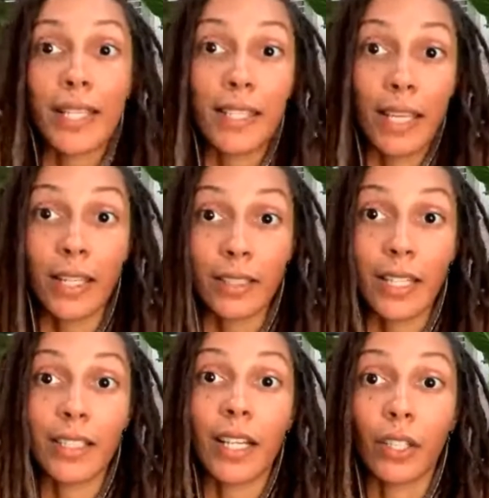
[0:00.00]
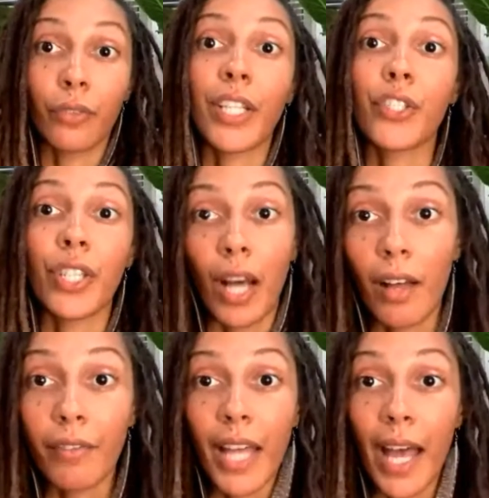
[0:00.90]
I stand in declaration
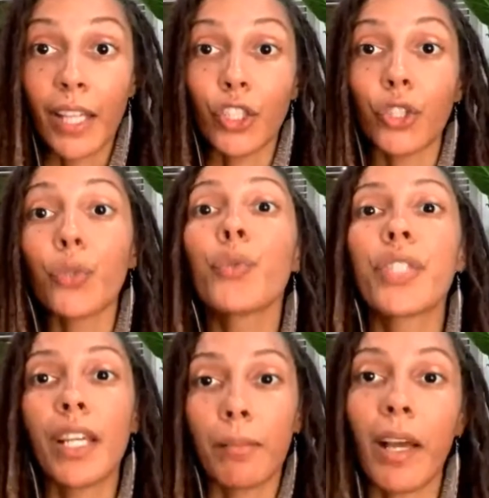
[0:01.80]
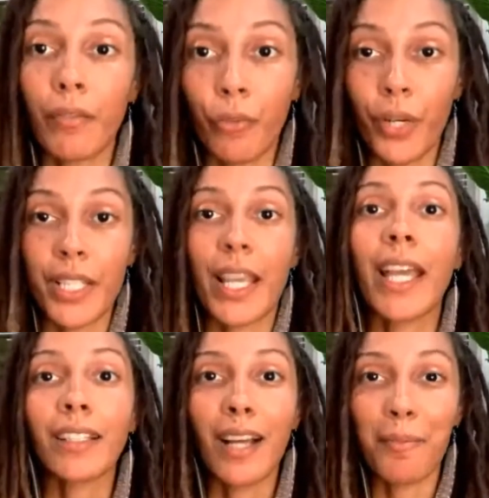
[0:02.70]
of that, using my voice
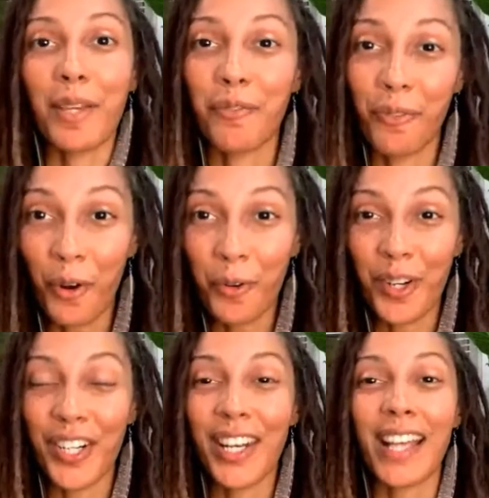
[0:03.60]
and coming forward.